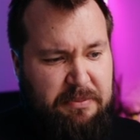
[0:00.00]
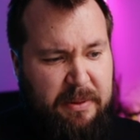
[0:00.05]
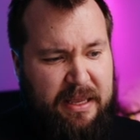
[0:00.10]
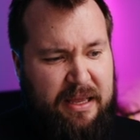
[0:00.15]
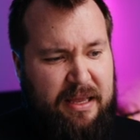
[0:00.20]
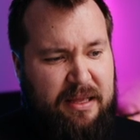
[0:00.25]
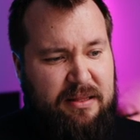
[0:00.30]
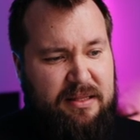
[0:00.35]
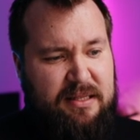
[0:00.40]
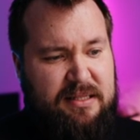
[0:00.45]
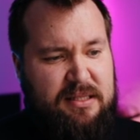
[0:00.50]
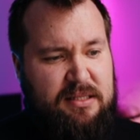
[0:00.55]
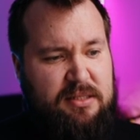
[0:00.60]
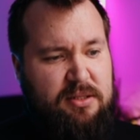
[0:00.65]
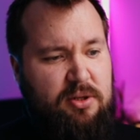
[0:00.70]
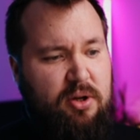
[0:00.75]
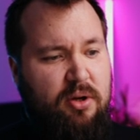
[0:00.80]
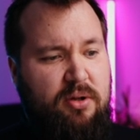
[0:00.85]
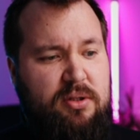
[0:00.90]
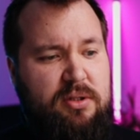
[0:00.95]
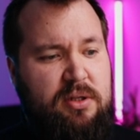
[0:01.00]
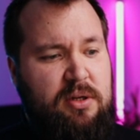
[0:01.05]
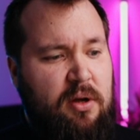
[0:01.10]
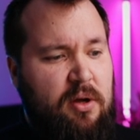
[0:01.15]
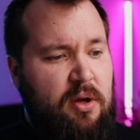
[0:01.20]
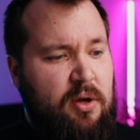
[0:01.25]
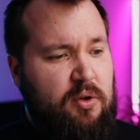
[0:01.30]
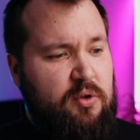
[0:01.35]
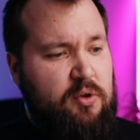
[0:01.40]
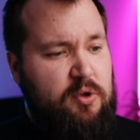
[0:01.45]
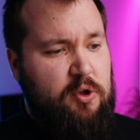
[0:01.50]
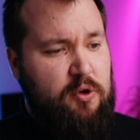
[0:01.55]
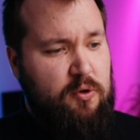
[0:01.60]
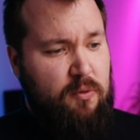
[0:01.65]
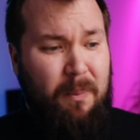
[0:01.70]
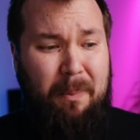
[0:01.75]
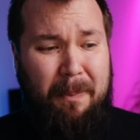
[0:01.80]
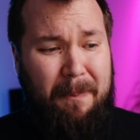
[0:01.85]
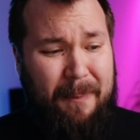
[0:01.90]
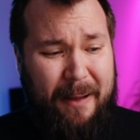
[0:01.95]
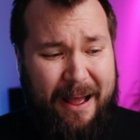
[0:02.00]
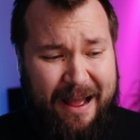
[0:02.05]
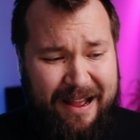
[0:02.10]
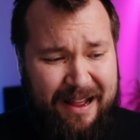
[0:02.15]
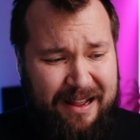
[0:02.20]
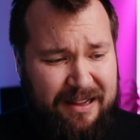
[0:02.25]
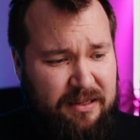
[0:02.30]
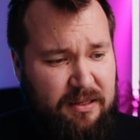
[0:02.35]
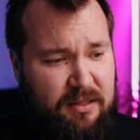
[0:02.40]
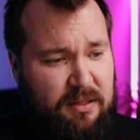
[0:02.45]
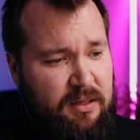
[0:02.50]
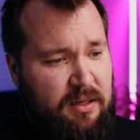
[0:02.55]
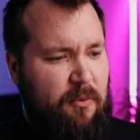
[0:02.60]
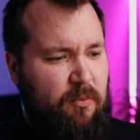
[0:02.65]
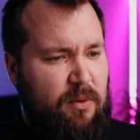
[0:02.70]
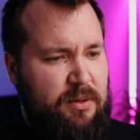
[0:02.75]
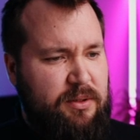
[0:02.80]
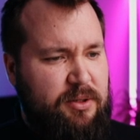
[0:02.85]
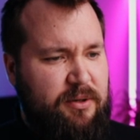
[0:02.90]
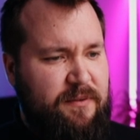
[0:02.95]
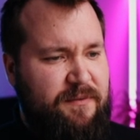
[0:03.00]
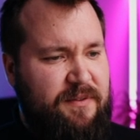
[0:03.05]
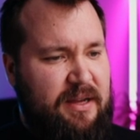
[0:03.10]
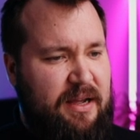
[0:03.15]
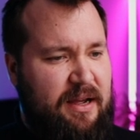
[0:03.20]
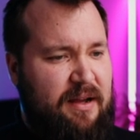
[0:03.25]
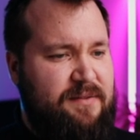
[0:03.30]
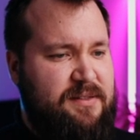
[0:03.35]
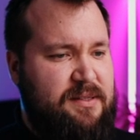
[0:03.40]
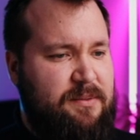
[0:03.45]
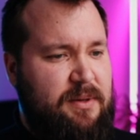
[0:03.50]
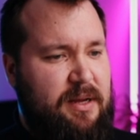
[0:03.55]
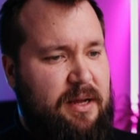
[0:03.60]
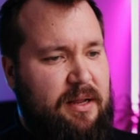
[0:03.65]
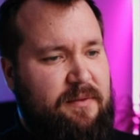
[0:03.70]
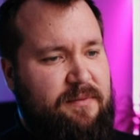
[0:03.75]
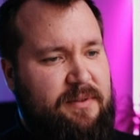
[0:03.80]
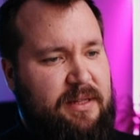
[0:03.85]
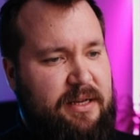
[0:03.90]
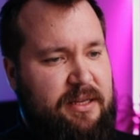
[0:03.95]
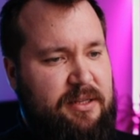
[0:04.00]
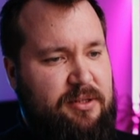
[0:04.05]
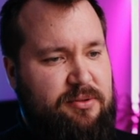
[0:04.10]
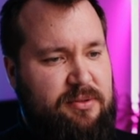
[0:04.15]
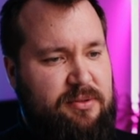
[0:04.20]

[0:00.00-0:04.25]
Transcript: speaking, this is not too bad. I wonder if they have some kind of like